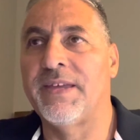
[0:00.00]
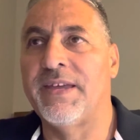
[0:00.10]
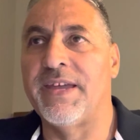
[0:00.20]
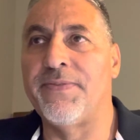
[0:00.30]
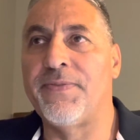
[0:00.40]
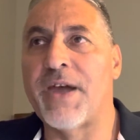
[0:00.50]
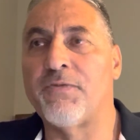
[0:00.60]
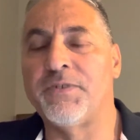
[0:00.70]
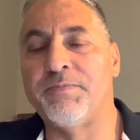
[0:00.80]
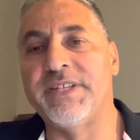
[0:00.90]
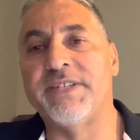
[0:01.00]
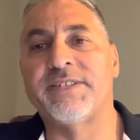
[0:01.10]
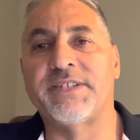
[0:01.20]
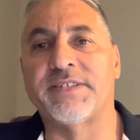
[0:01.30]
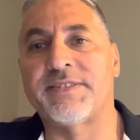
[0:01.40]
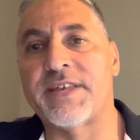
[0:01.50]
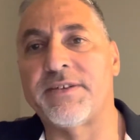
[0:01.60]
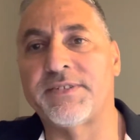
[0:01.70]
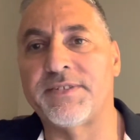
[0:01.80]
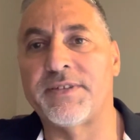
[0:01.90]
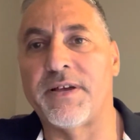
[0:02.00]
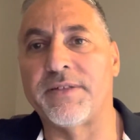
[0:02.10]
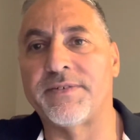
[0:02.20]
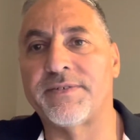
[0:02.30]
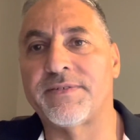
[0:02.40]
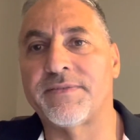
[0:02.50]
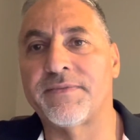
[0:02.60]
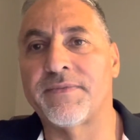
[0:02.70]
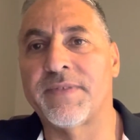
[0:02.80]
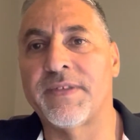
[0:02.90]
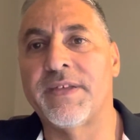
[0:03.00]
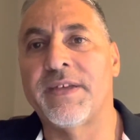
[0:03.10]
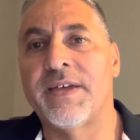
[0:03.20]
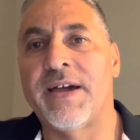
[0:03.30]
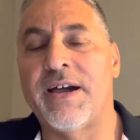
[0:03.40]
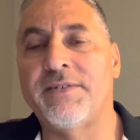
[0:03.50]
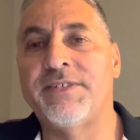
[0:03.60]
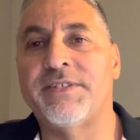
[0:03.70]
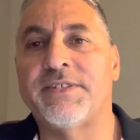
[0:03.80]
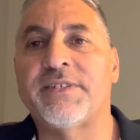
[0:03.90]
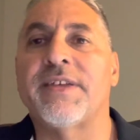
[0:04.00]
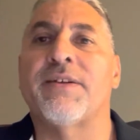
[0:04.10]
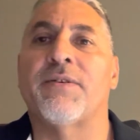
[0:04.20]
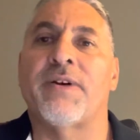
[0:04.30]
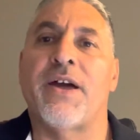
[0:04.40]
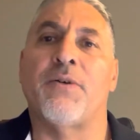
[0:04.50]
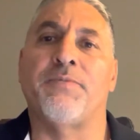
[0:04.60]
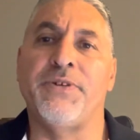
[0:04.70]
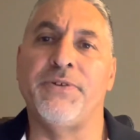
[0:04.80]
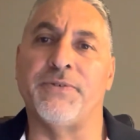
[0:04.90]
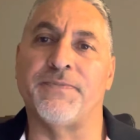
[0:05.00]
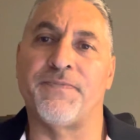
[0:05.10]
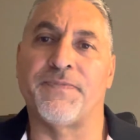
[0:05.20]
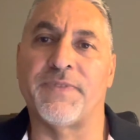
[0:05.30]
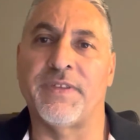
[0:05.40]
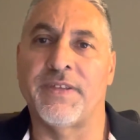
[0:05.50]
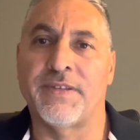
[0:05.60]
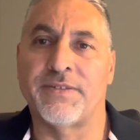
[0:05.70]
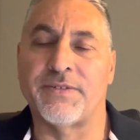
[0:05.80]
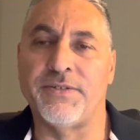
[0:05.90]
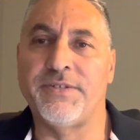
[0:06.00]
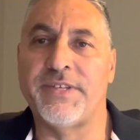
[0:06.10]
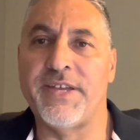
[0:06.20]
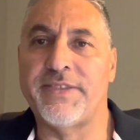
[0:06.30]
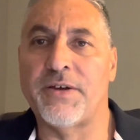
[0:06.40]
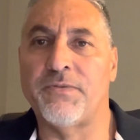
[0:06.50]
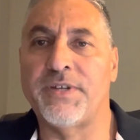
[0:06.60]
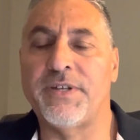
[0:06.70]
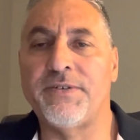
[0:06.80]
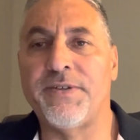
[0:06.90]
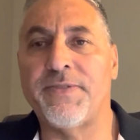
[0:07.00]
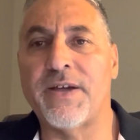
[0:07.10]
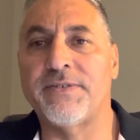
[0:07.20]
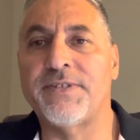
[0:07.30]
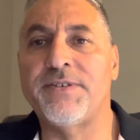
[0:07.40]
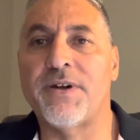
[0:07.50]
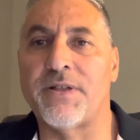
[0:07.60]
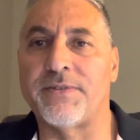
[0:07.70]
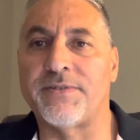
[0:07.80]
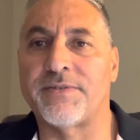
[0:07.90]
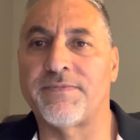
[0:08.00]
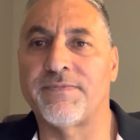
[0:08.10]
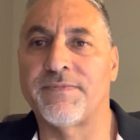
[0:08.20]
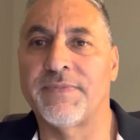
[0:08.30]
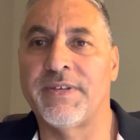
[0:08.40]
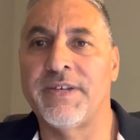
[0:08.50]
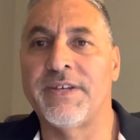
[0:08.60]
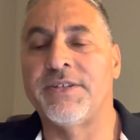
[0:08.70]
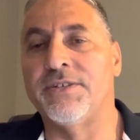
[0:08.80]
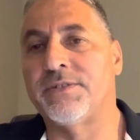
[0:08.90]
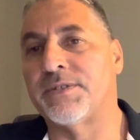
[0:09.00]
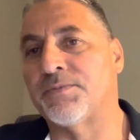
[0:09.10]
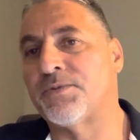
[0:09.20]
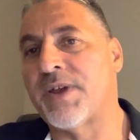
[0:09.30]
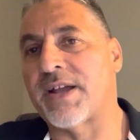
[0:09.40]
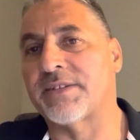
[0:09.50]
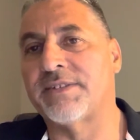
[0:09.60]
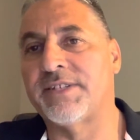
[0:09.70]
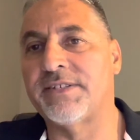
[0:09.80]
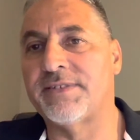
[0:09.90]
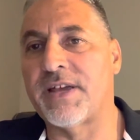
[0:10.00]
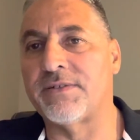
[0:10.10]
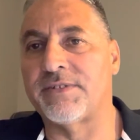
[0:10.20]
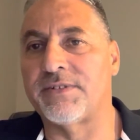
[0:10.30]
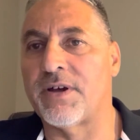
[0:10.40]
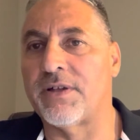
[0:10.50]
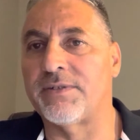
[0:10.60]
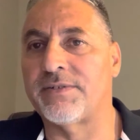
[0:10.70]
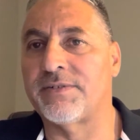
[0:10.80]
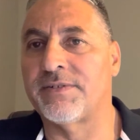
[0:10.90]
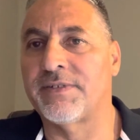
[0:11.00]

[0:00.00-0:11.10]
And that would be $6,000. How does this help you? So you take that $100,000, you subtract $6,000,